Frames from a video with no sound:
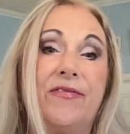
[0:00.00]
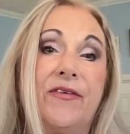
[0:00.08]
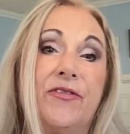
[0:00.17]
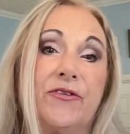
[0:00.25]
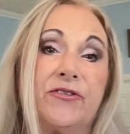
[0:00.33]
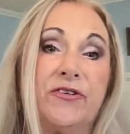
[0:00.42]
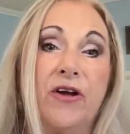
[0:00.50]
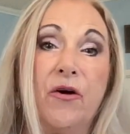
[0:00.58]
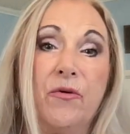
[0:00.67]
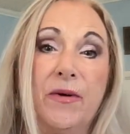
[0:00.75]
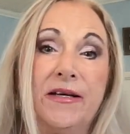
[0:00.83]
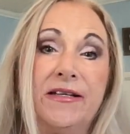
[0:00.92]
that there's
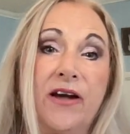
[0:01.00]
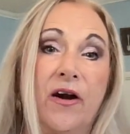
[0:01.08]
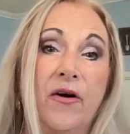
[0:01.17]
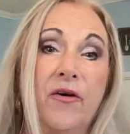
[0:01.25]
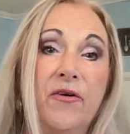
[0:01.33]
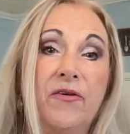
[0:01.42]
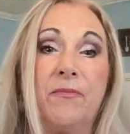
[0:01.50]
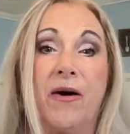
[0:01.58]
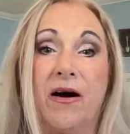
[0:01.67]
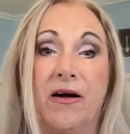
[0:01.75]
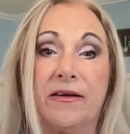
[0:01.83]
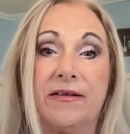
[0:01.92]
no return
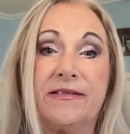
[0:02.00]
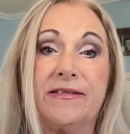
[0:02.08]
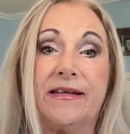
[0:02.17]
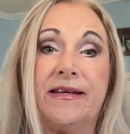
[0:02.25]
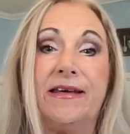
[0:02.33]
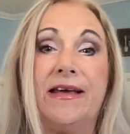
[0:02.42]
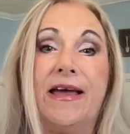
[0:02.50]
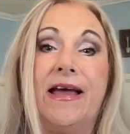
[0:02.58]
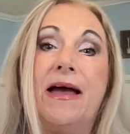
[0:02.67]
policy,